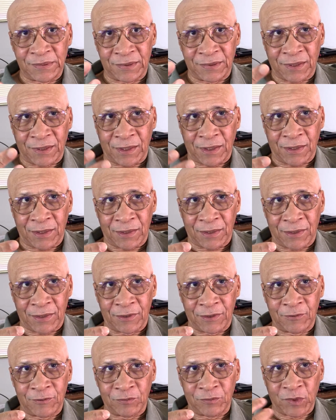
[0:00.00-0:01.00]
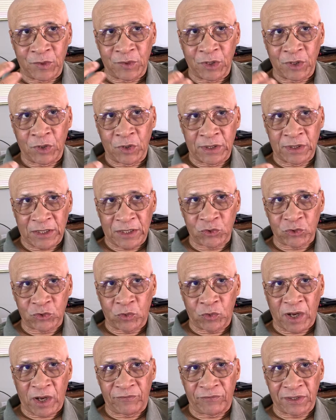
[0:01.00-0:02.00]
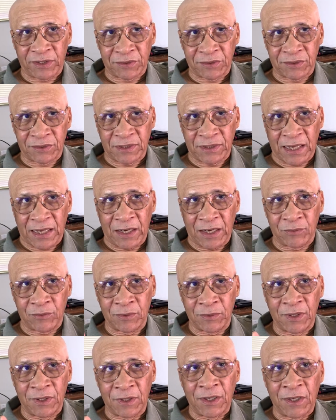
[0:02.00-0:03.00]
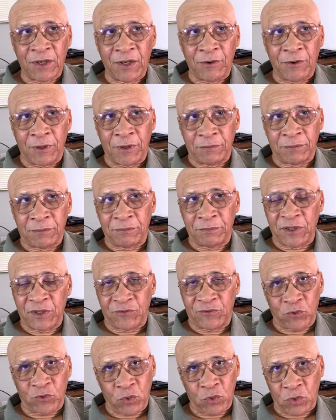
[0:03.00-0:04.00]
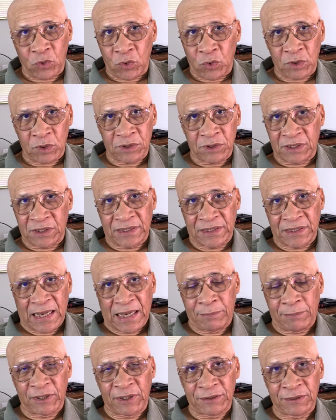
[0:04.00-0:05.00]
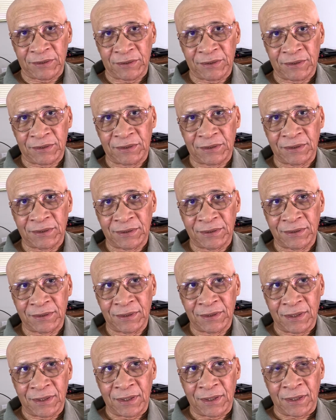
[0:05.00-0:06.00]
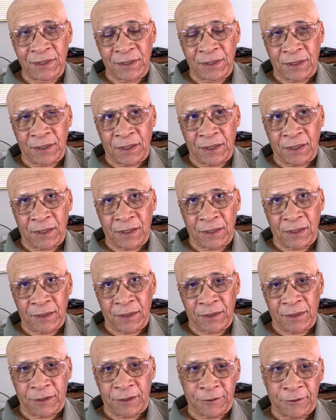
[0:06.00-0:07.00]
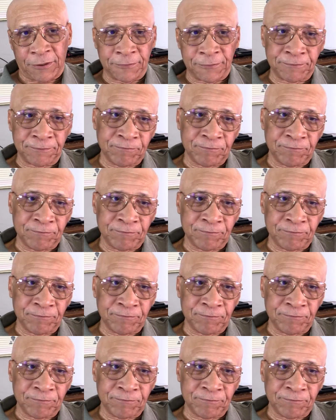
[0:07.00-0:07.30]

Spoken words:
that's going to affect us now. And before all this happens, there